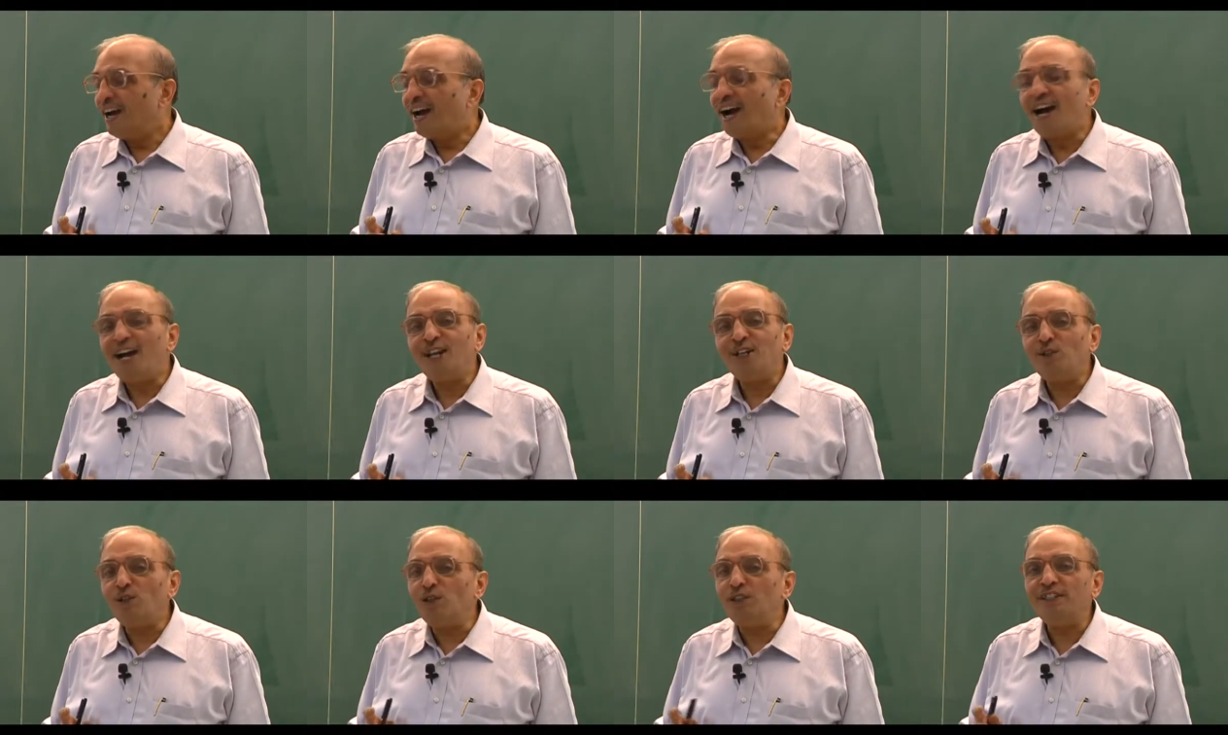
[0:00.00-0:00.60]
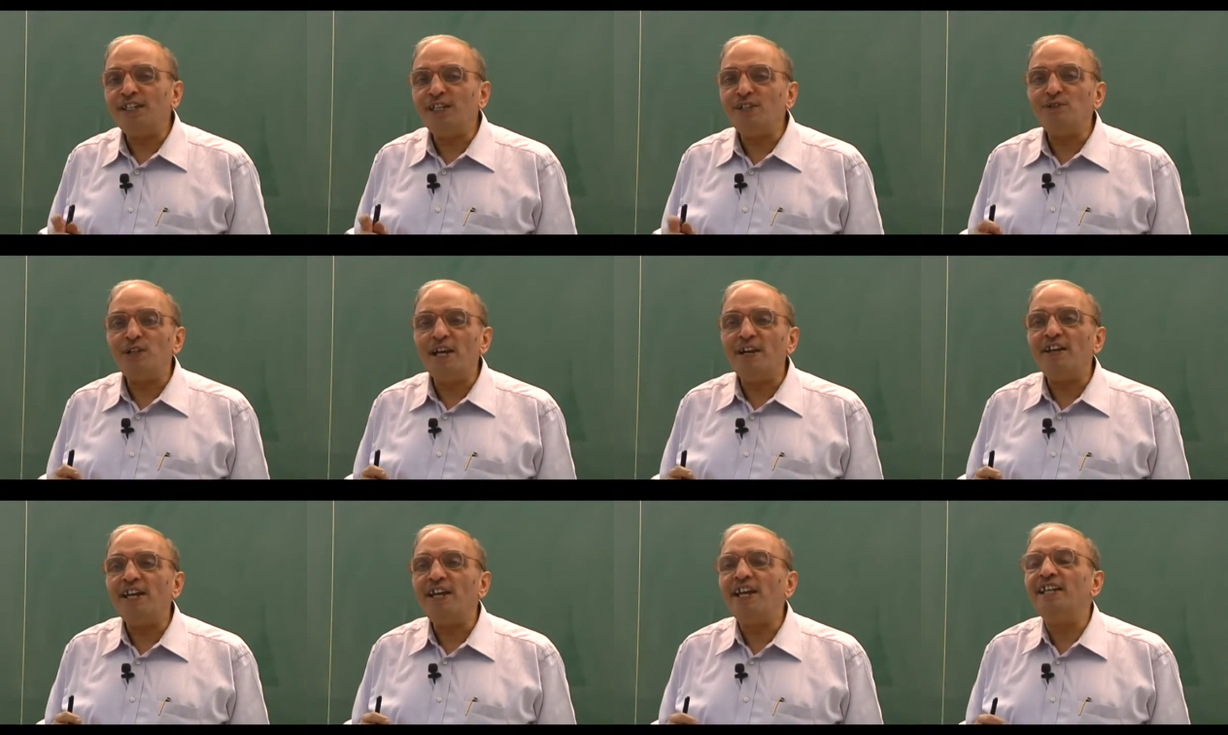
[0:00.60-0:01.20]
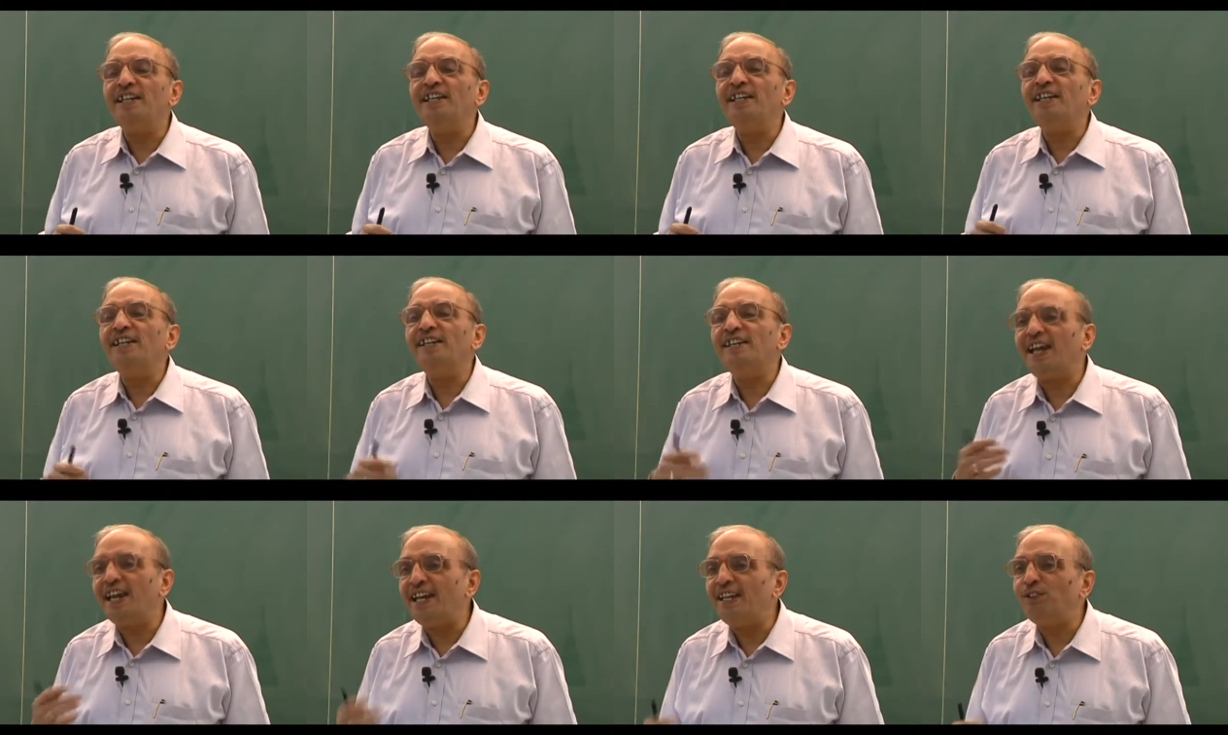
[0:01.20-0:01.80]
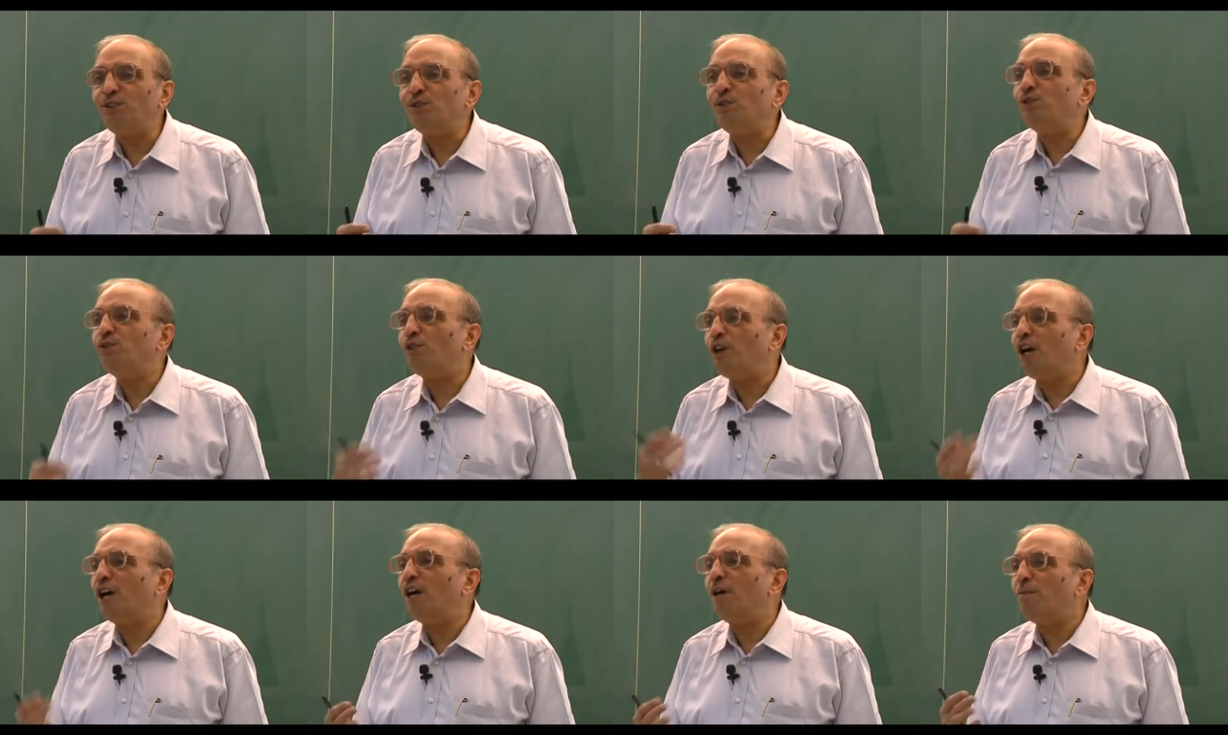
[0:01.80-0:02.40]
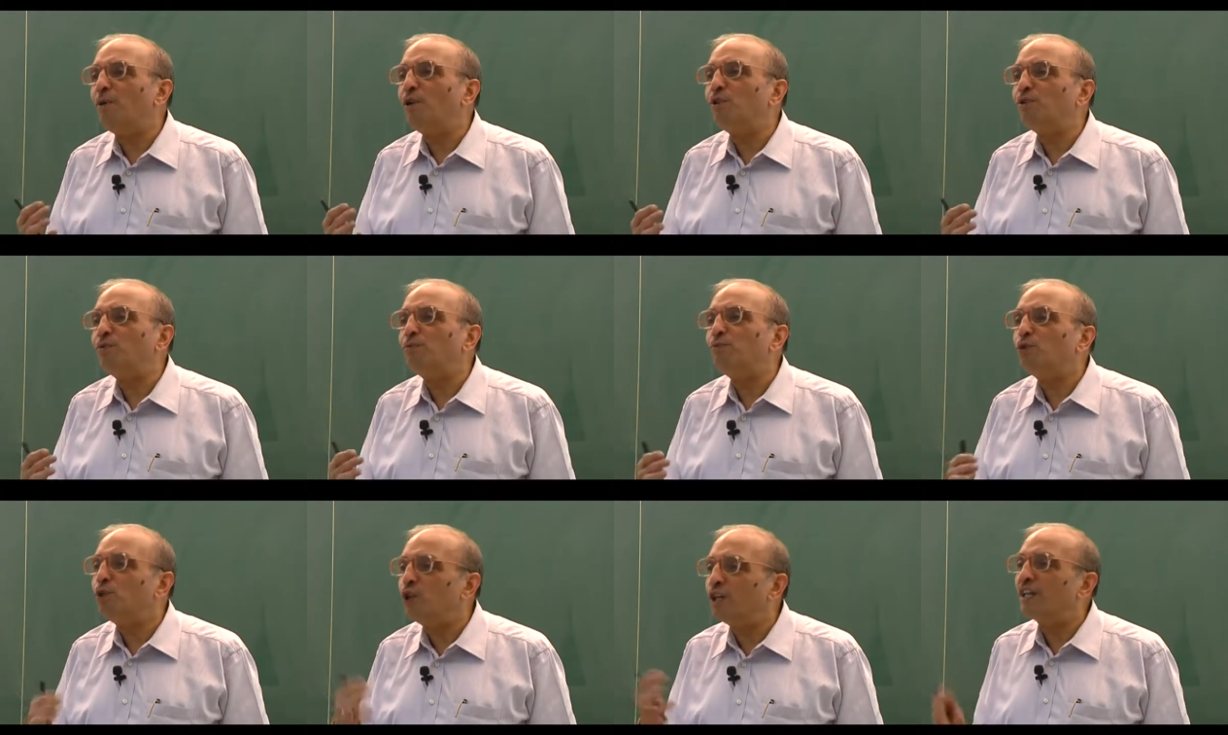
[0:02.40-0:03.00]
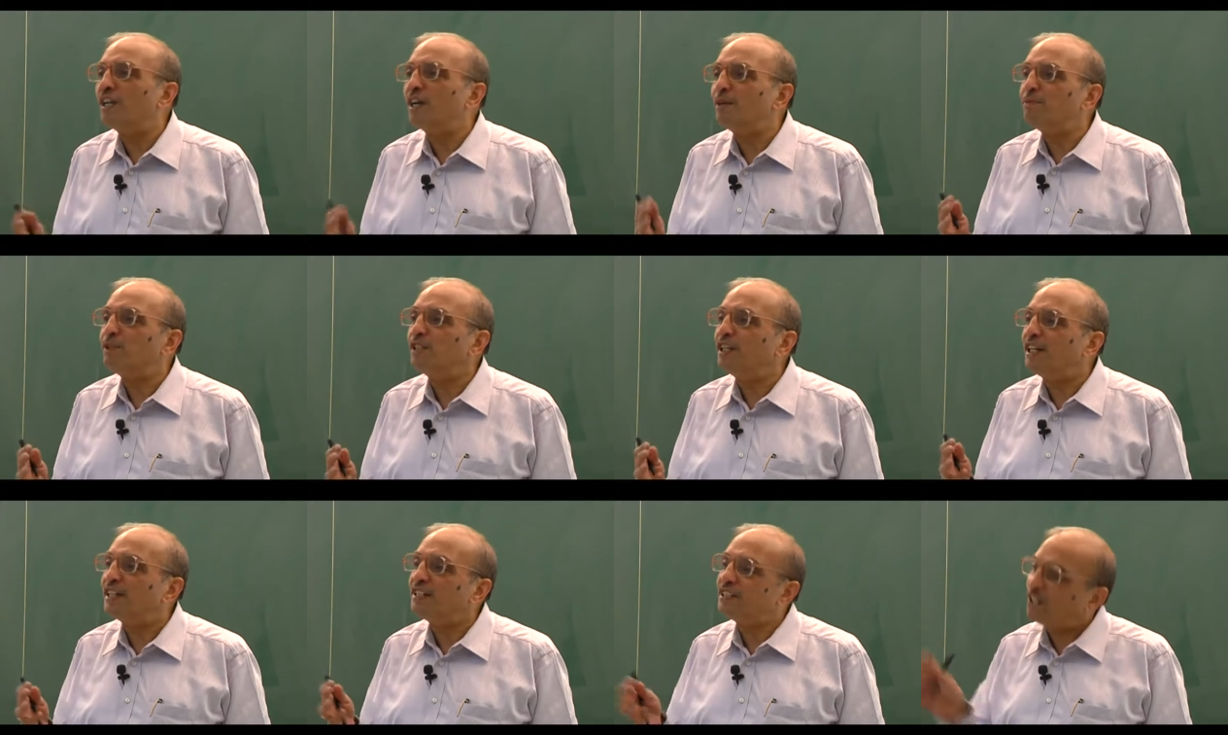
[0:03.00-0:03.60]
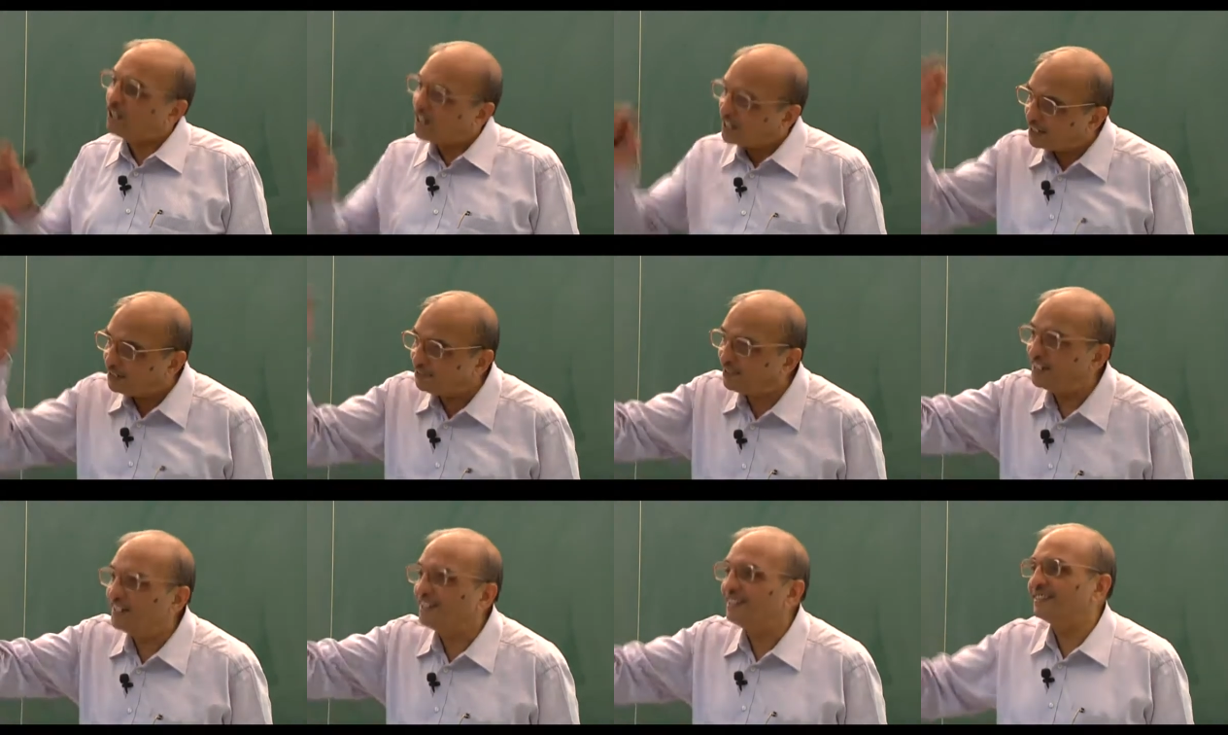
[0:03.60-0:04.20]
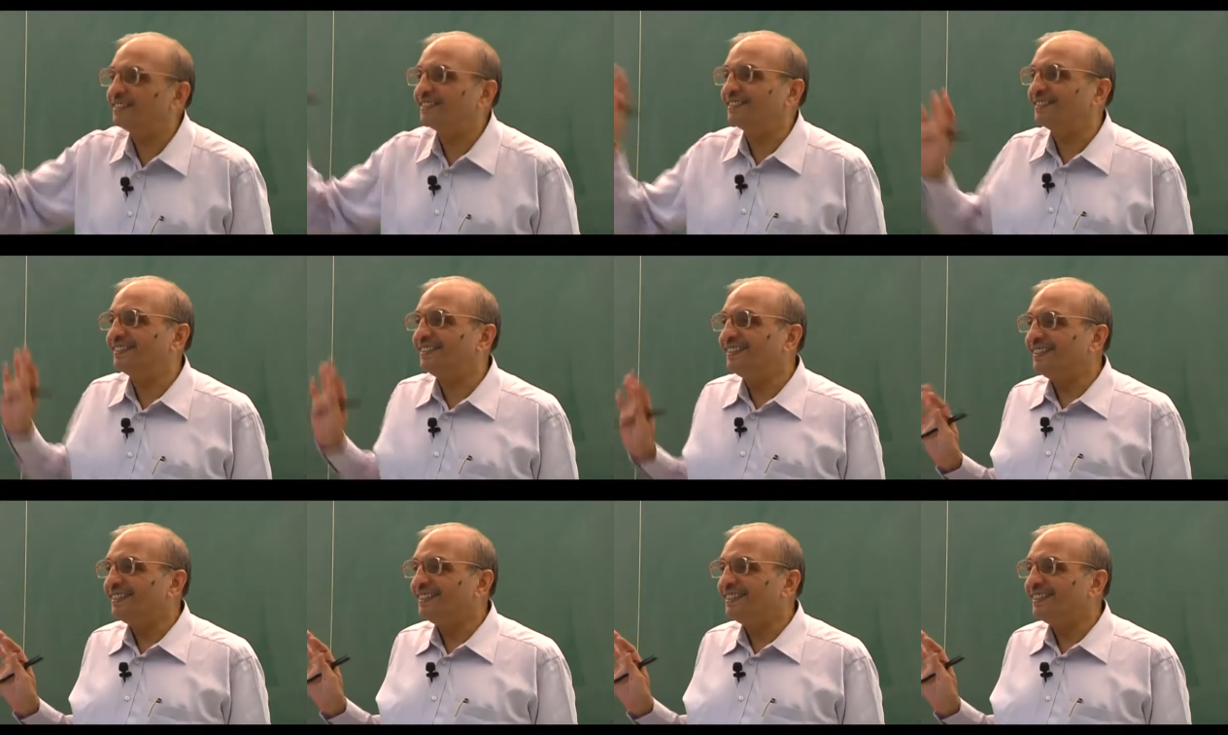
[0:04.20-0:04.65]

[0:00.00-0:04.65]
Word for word: I don't think we have any right to talk about poor communication or anyone else.